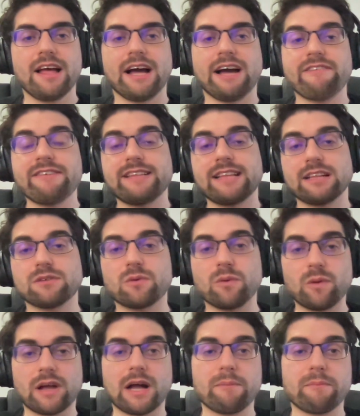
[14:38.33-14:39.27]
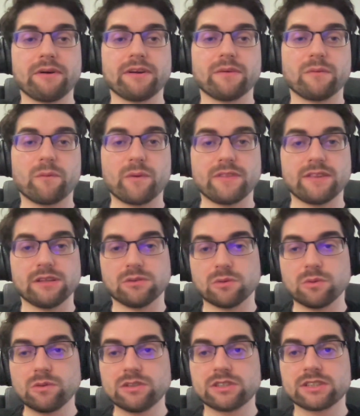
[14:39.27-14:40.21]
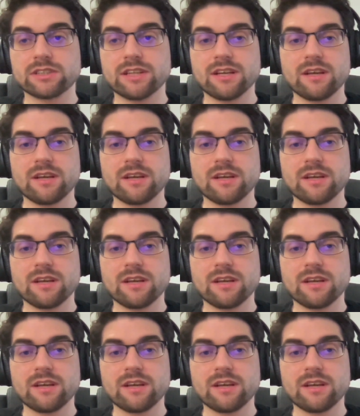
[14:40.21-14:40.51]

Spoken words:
And if that could happen with the tools,